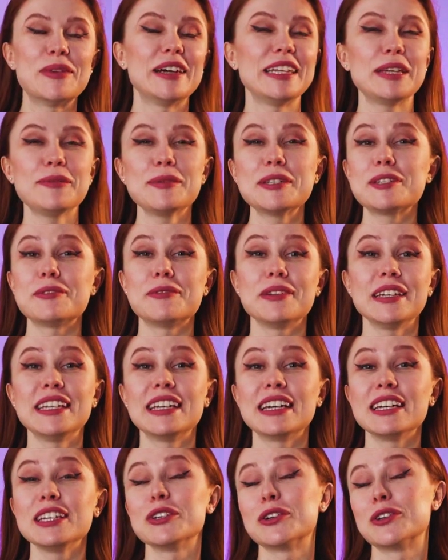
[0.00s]
my name is
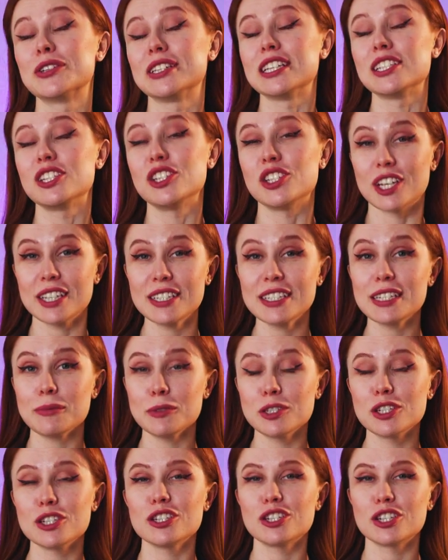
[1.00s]
Rina. You're on the
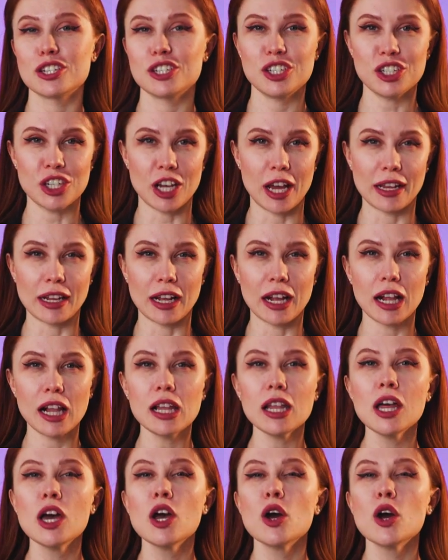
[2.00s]
Jesting Ginger channel